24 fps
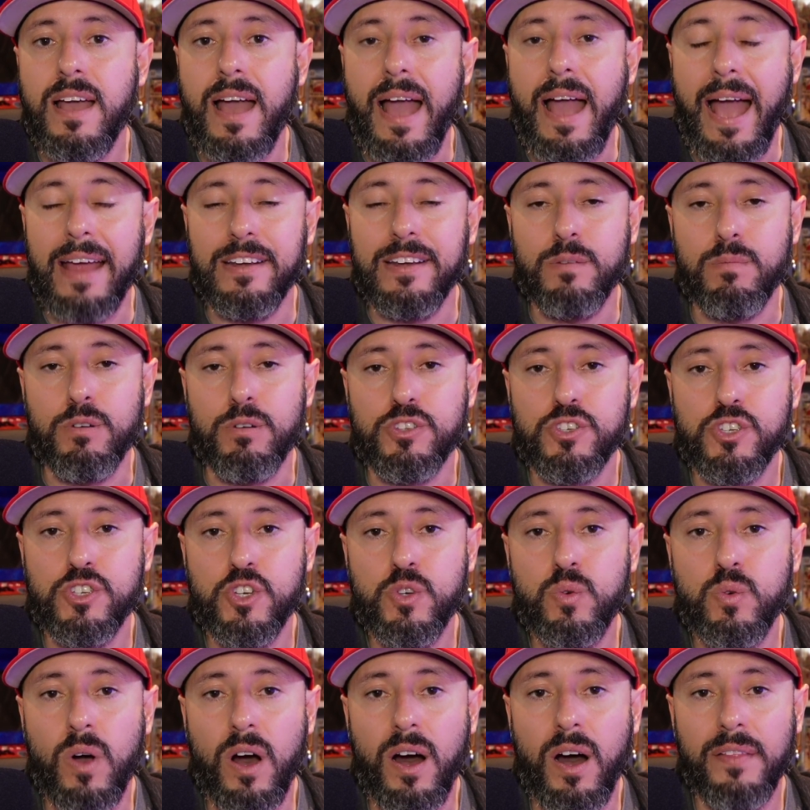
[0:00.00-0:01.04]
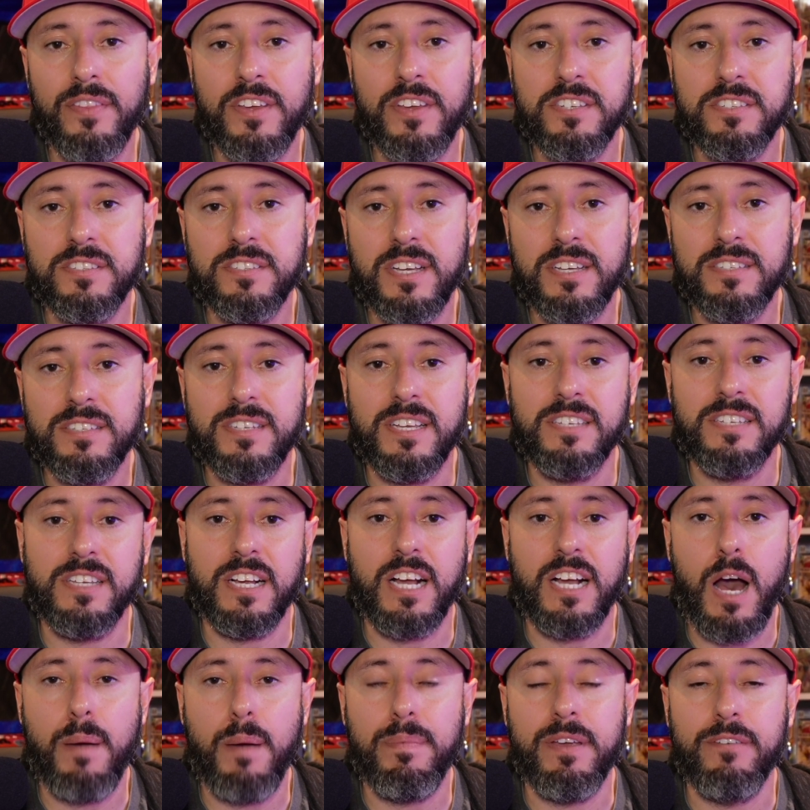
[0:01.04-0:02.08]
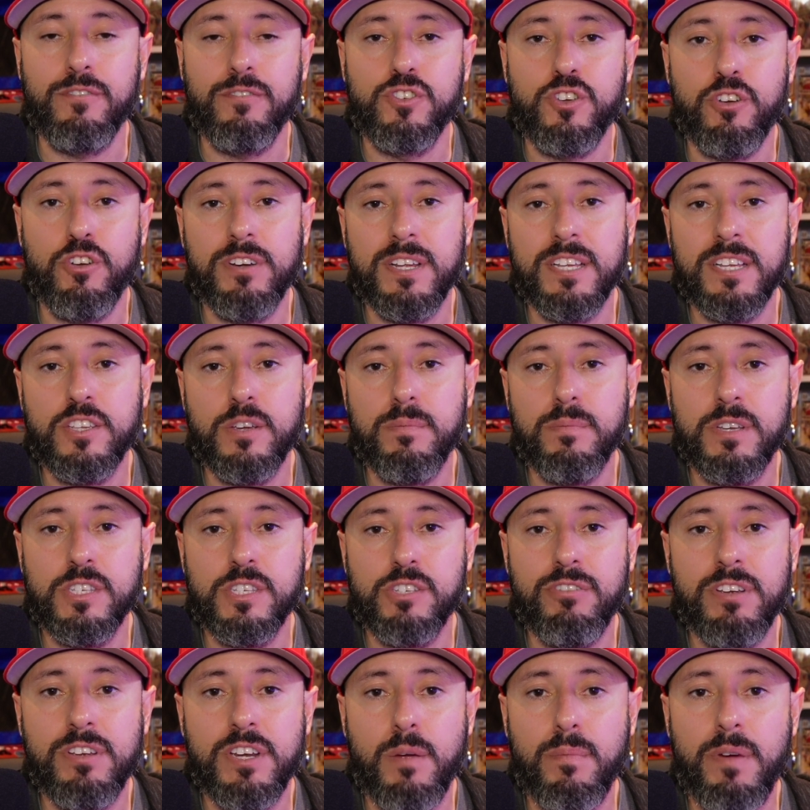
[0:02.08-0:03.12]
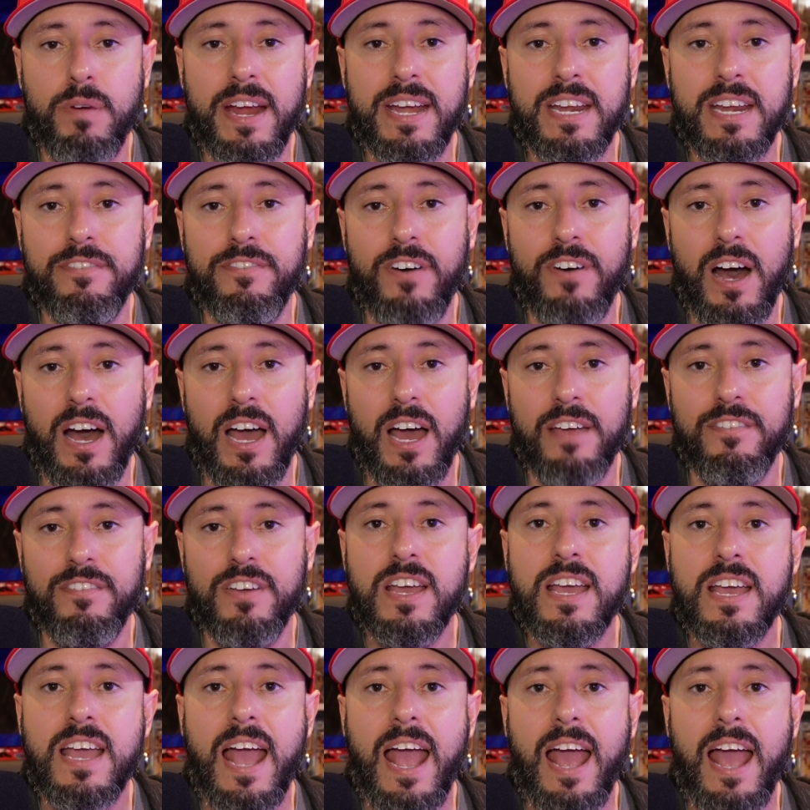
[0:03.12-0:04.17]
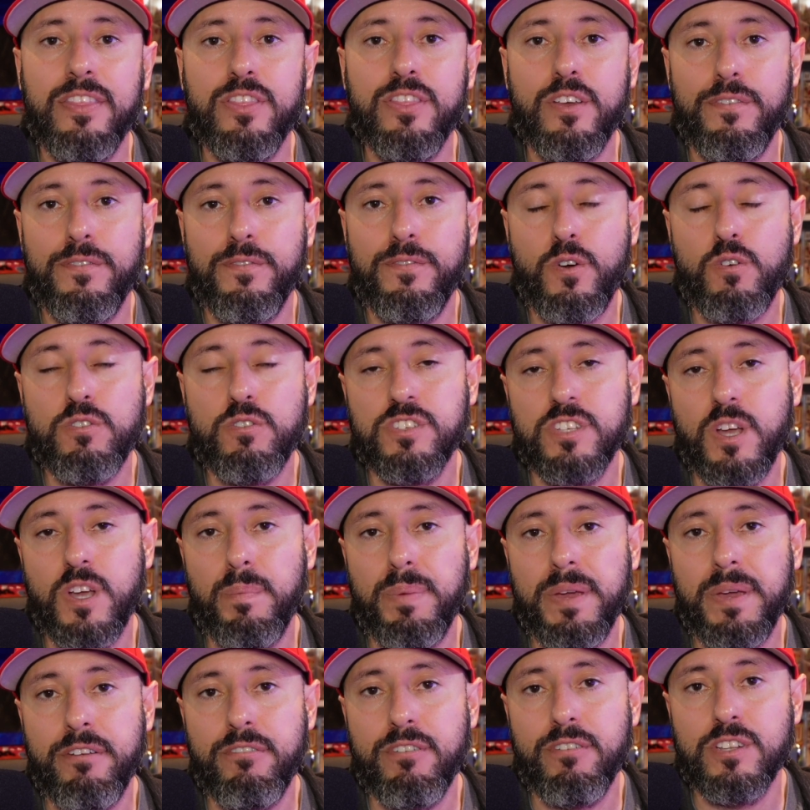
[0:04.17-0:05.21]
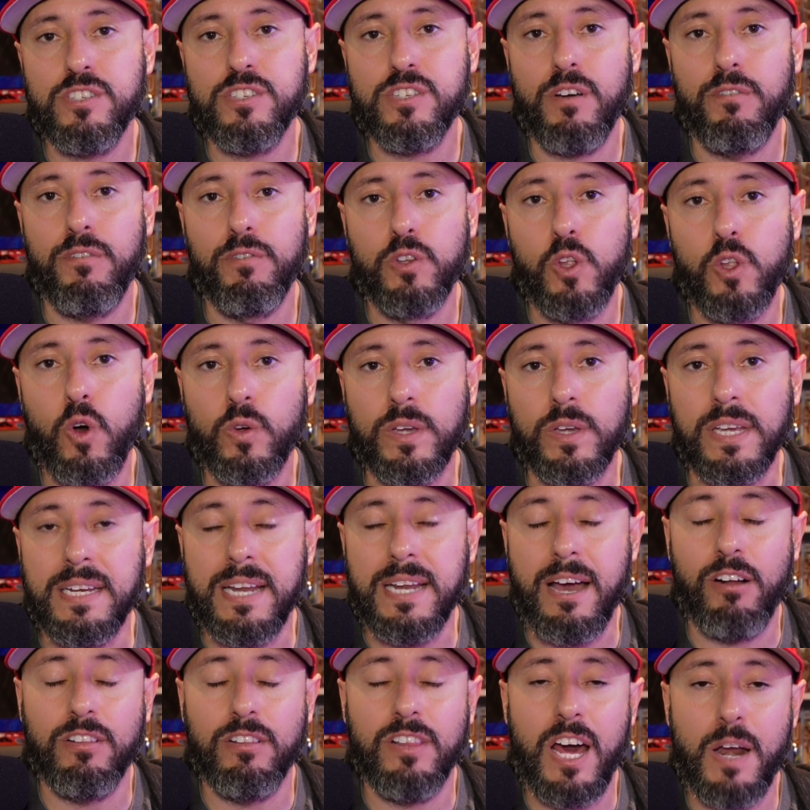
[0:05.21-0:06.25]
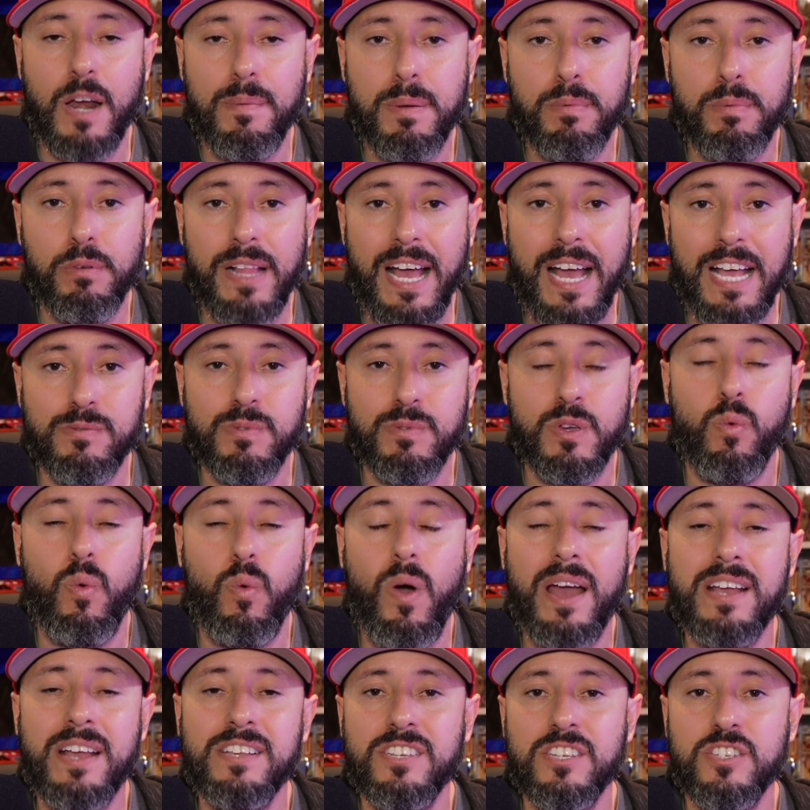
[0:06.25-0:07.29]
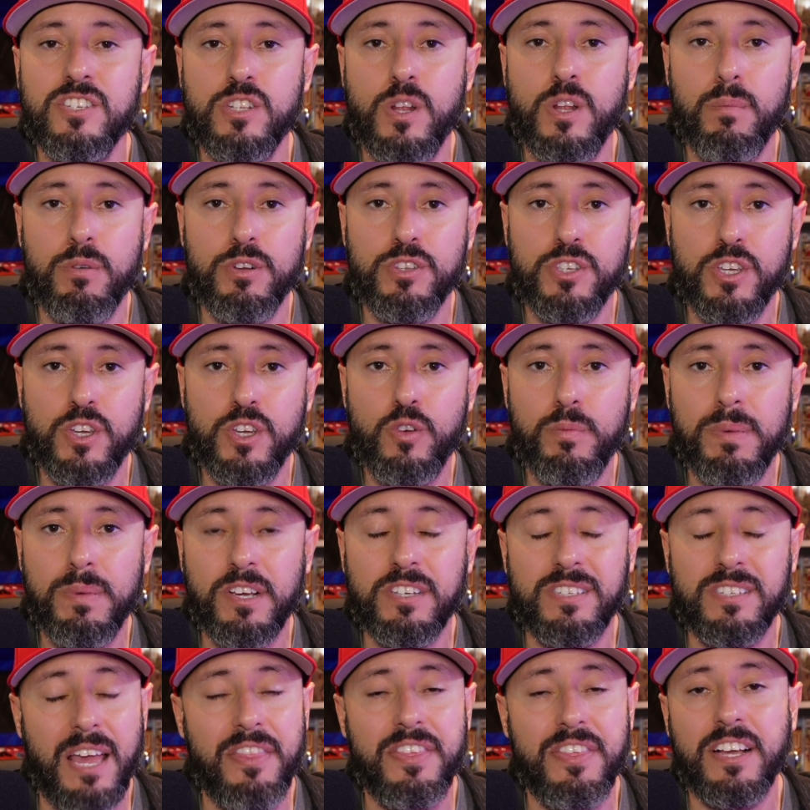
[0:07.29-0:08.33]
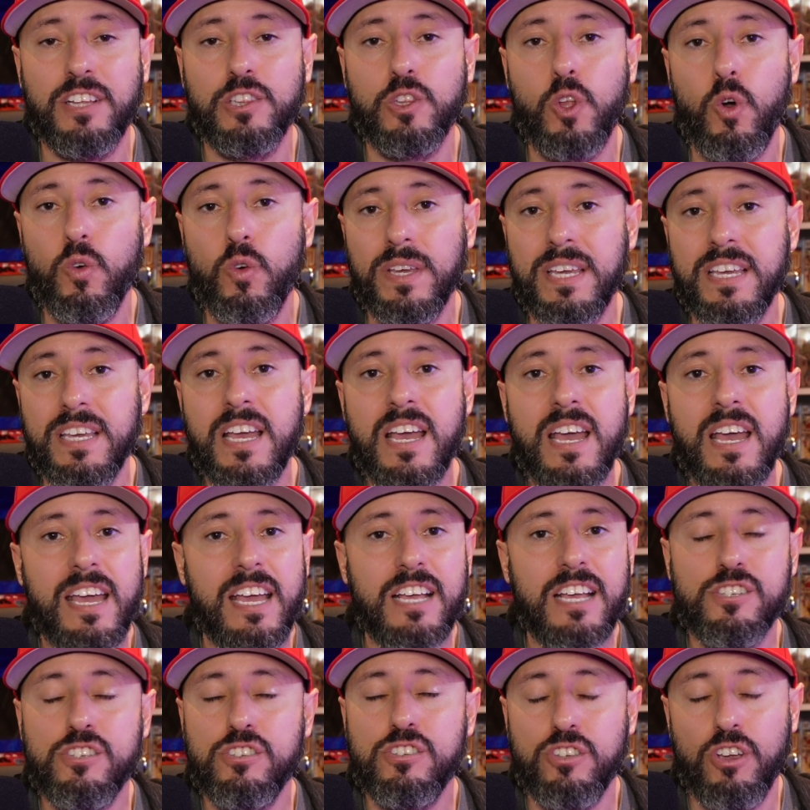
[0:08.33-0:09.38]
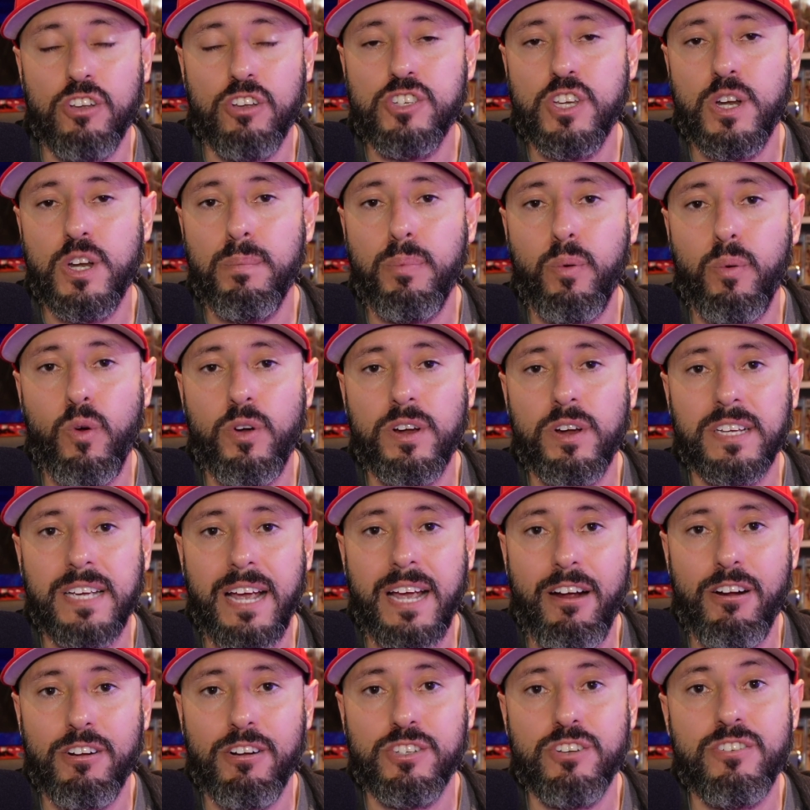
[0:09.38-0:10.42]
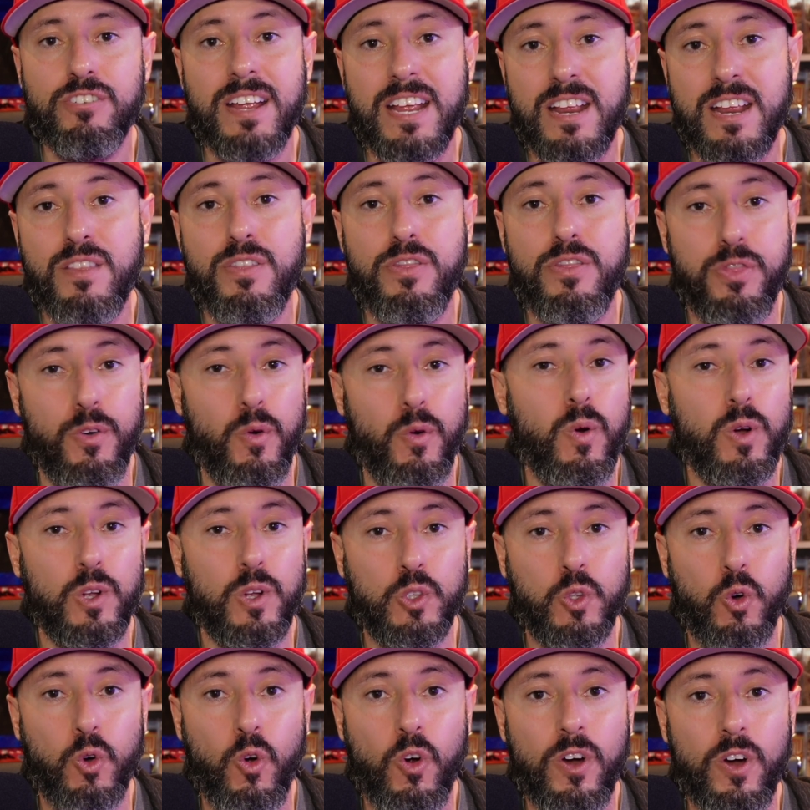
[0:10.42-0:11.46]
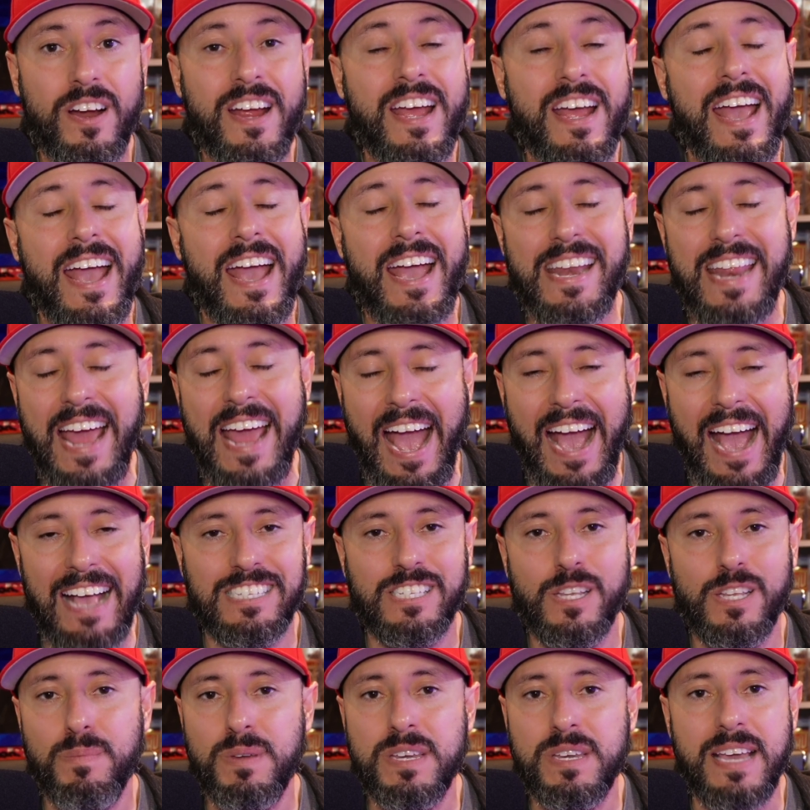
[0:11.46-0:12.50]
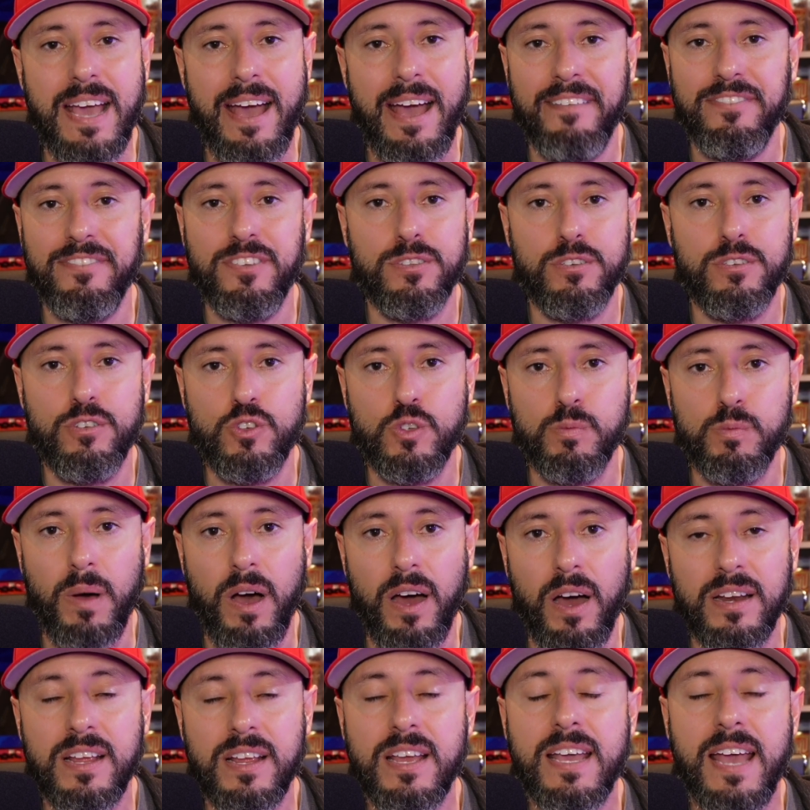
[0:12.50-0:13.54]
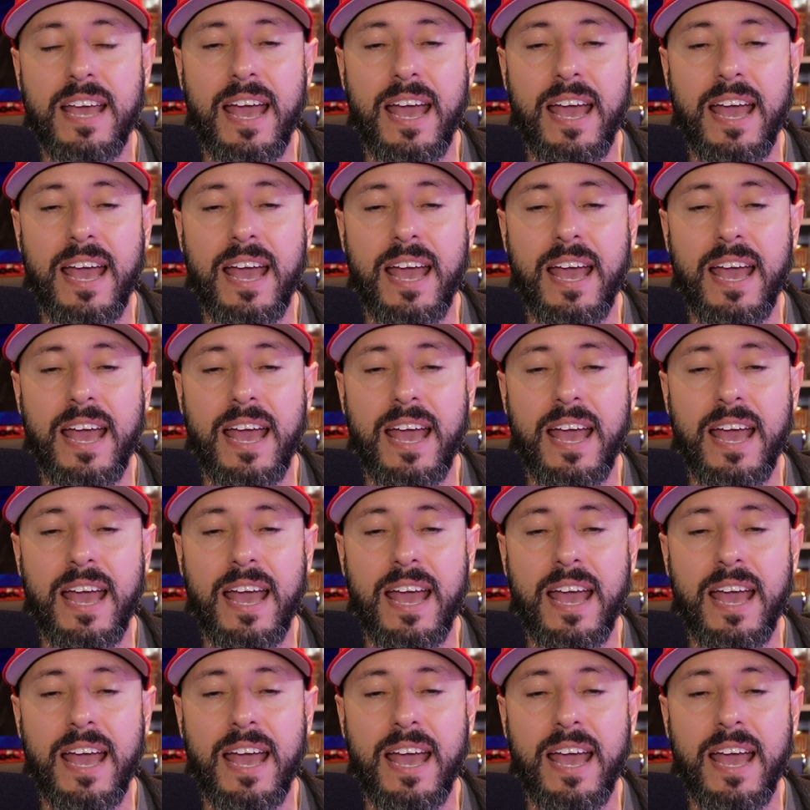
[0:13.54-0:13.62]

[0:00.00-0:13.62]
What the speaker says: At number two on this list is a copy of Journey into Mystery number 85 and the first appearance of Loki. Now, a lot of people ask me, why is this number two? Because I think Loki is such an important character in Thor lore, it has to be at the two spot.